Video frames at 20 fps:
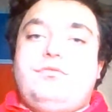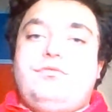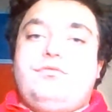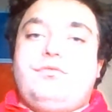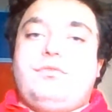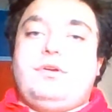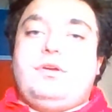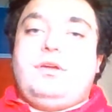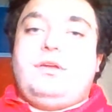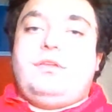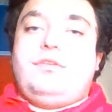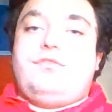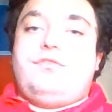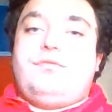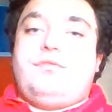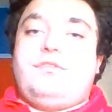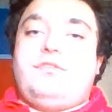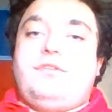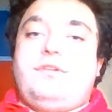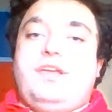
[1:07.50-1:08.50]
trying
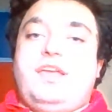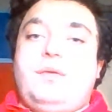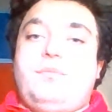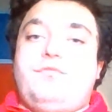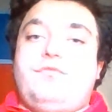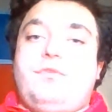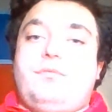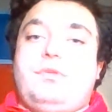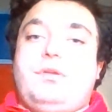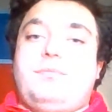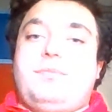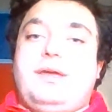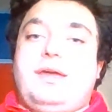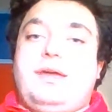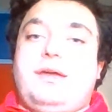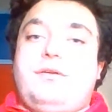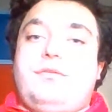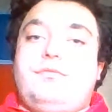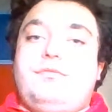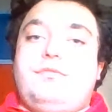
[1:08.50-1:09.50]
to escape from the
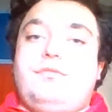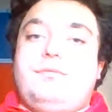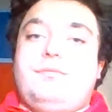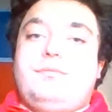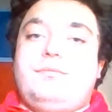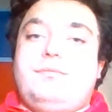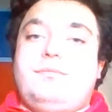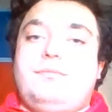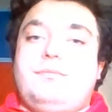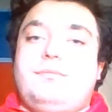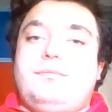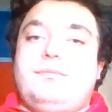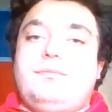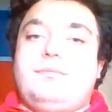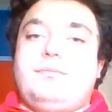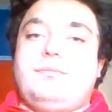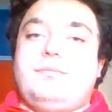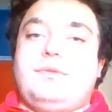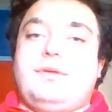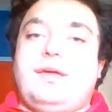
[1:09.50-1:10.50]
pound
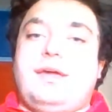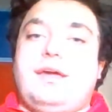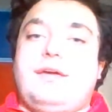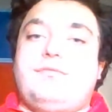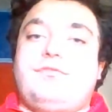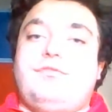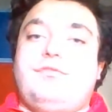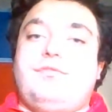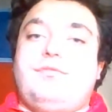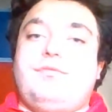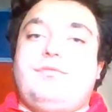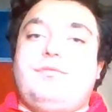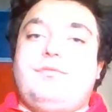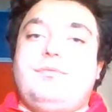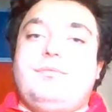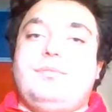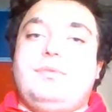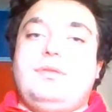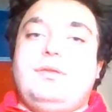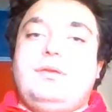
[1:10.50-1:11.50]
after
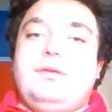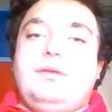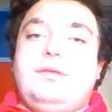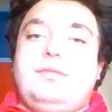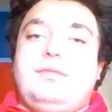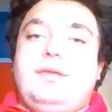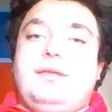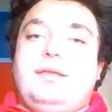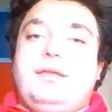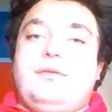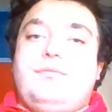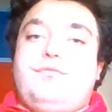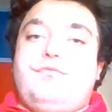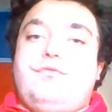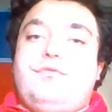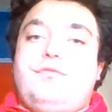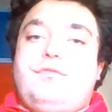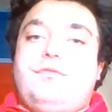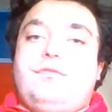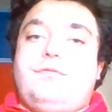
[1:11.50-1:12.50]
they get
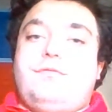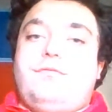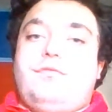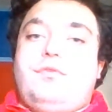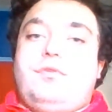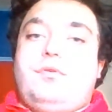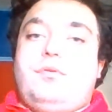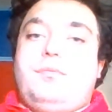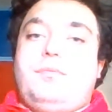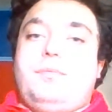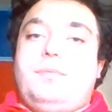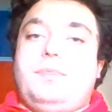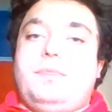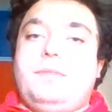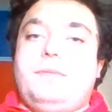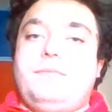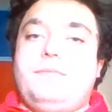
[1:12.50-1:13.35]
loose from